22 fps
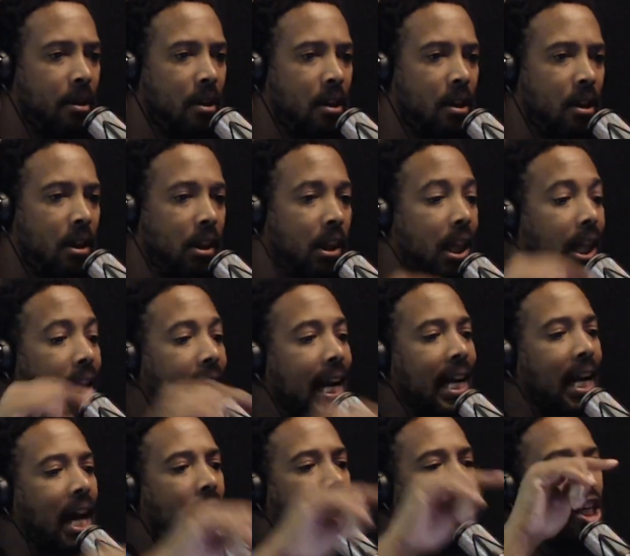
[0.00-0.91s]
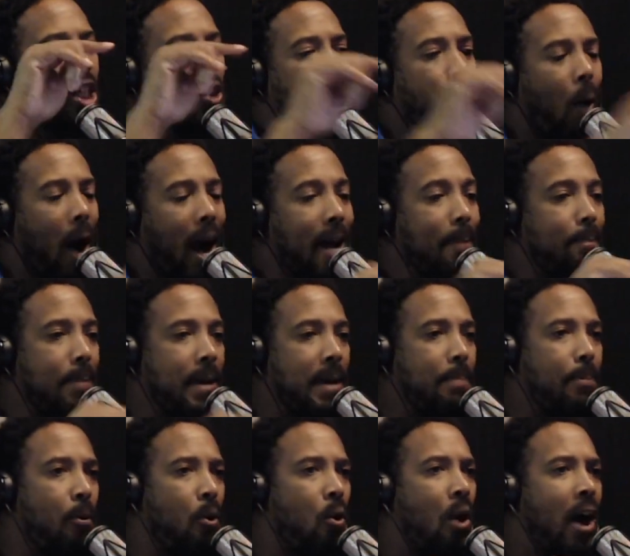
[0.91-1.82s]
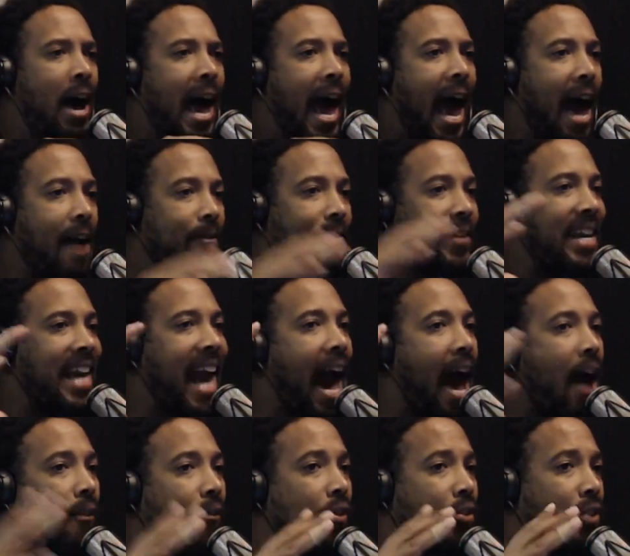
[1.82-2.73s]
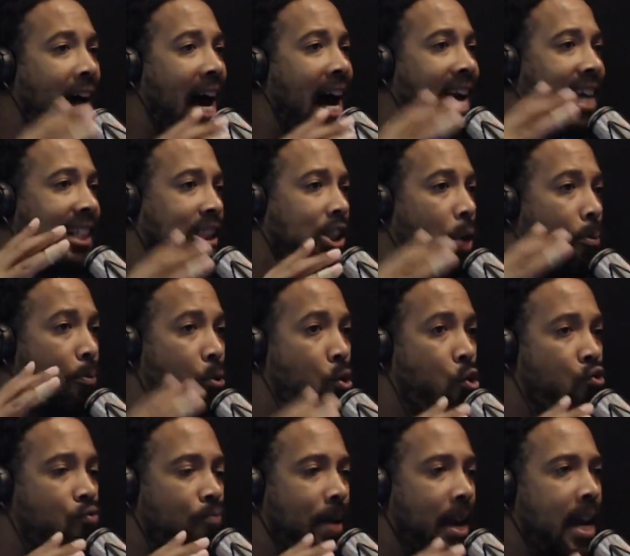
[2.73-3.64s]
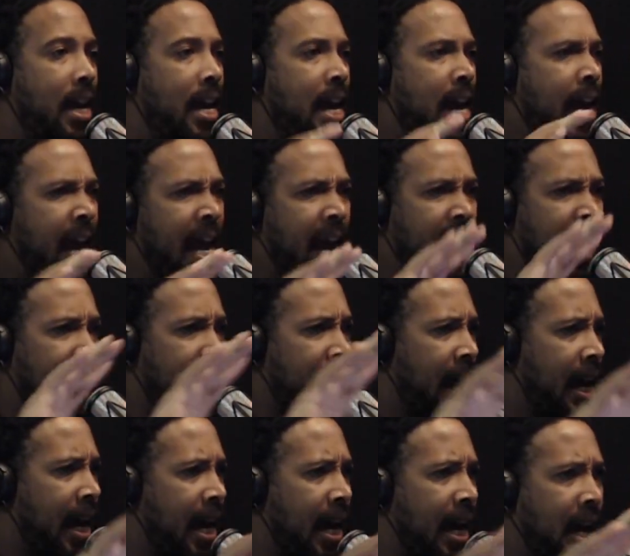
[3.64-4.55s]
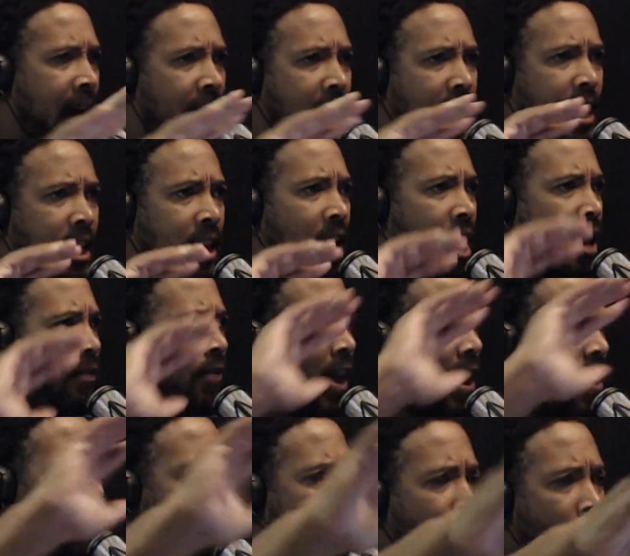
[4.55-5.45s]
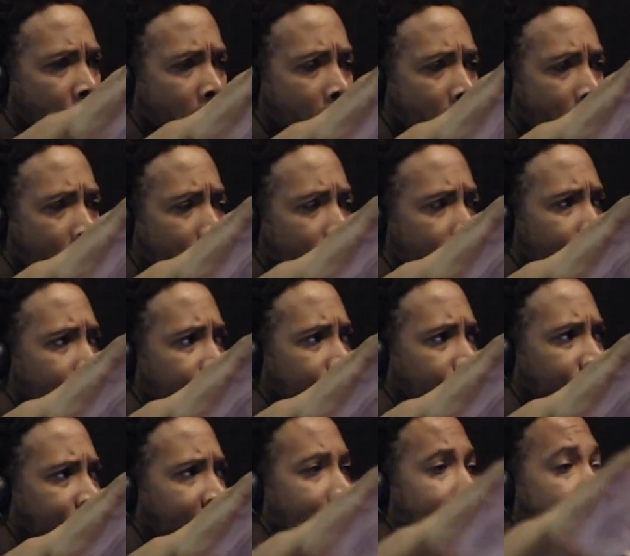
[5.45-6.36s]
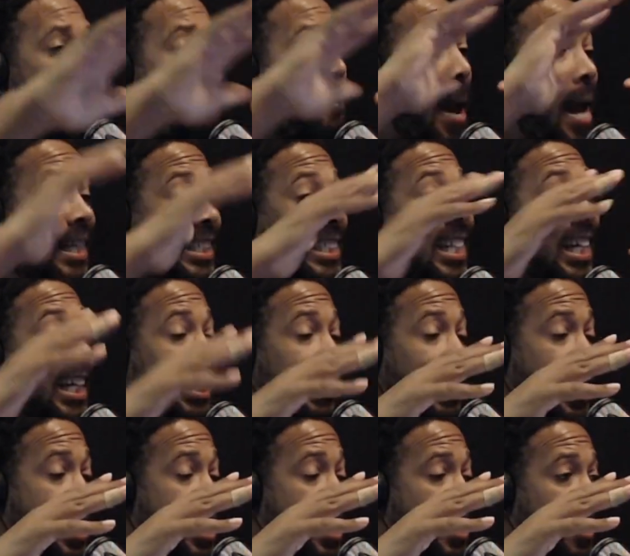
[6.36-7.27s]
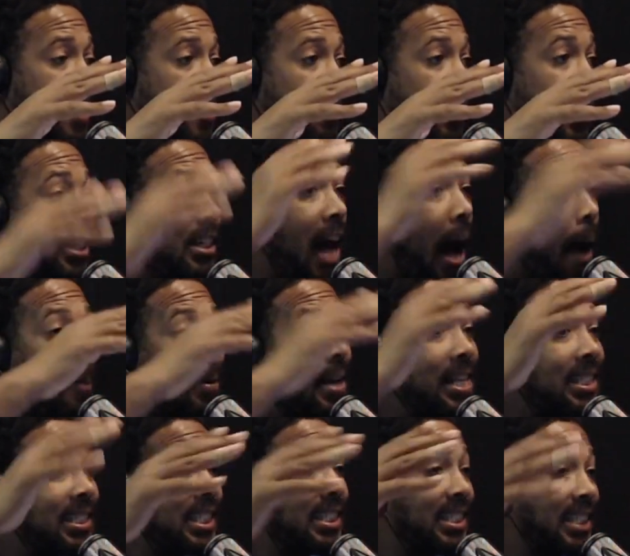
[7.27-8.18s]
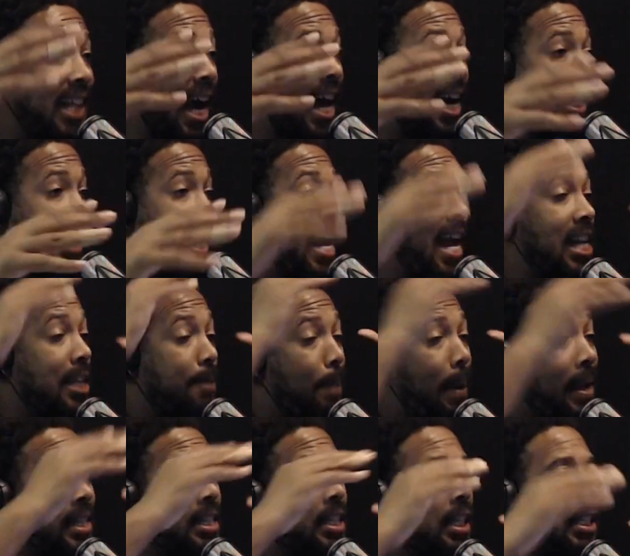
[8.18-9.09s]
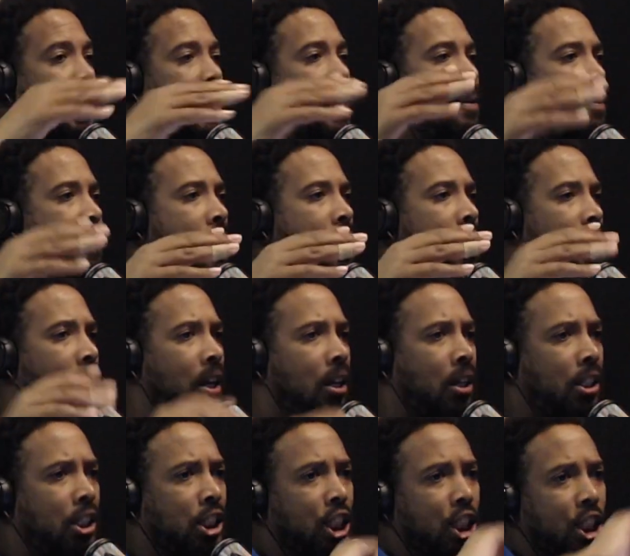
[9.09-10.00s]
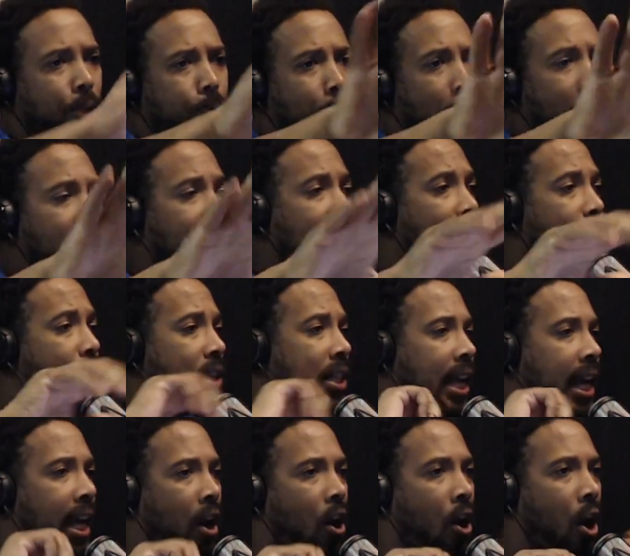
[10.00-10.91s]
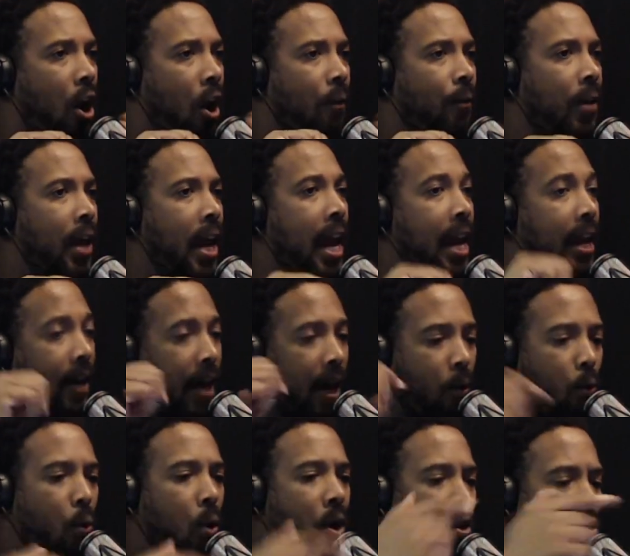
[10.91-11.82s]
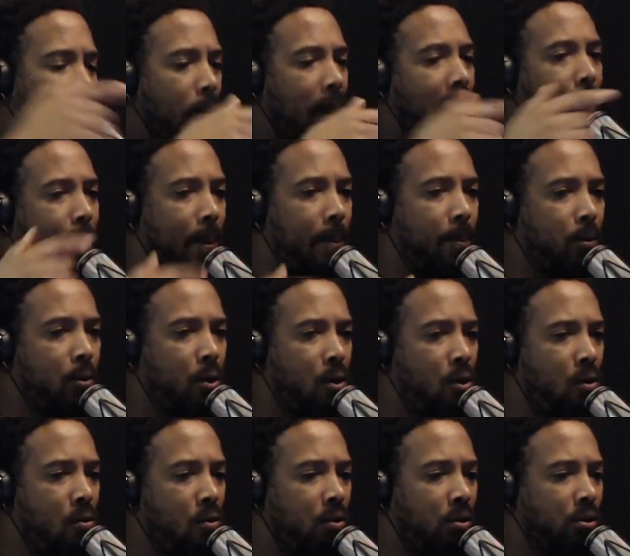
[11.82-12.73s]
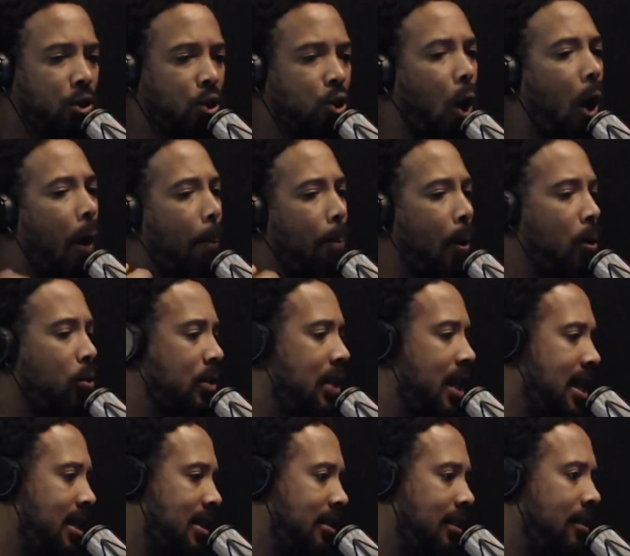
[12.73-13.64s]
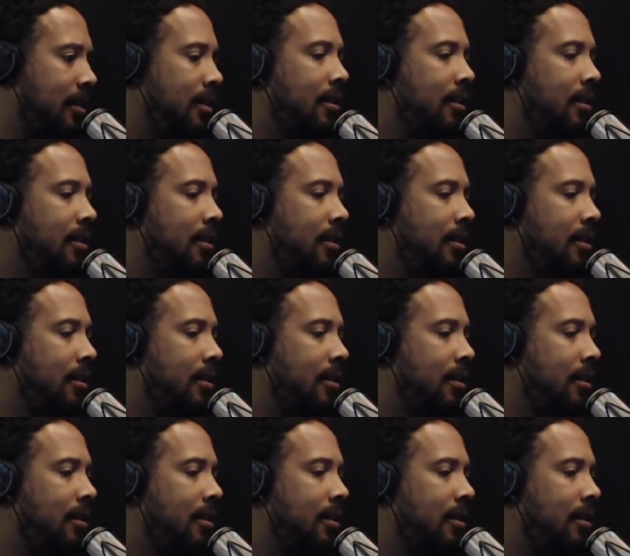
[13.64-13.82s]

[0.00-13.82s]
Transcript: Look at how these white people have galvanized a movement and they've basically, the dominant society has basically spun everything off. And then what do black people do? Start protesting.